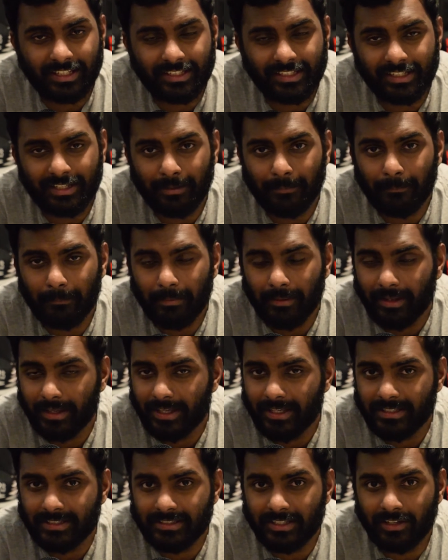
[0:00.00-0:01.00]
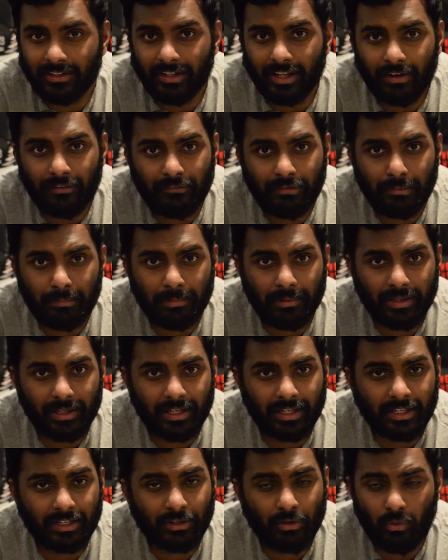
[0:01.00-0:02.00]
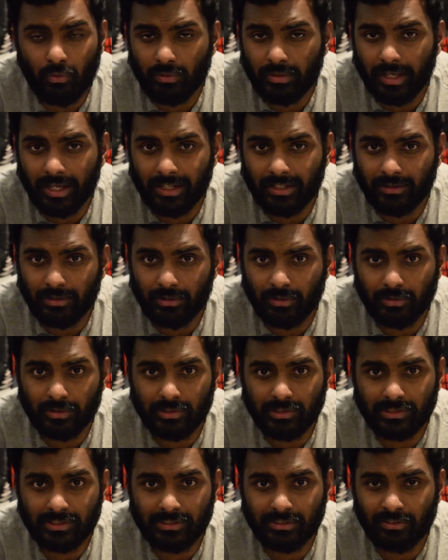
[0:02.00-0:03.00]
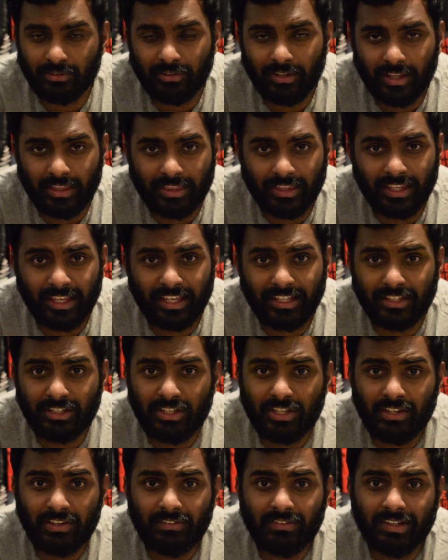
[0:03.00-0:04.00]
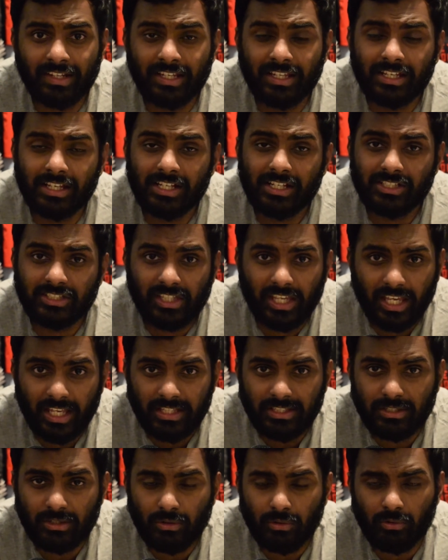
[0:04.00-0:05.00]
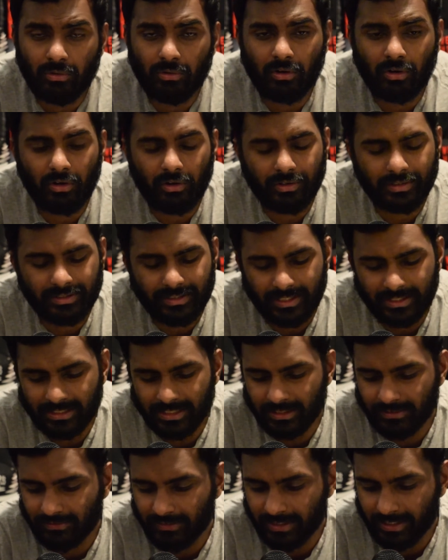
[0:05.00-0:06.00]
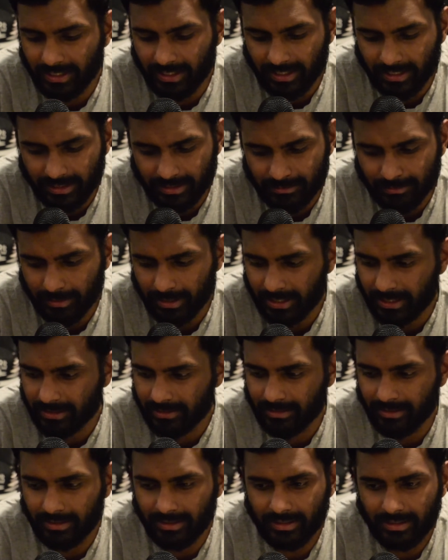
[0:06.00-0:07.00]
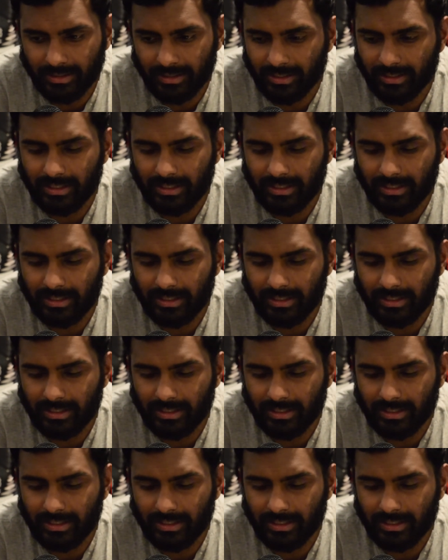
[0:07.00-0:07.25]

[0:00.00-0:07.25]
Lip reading: And he complains on every play, no technicals, no nothing. And they even change your own calls. That's just ridiculous, man.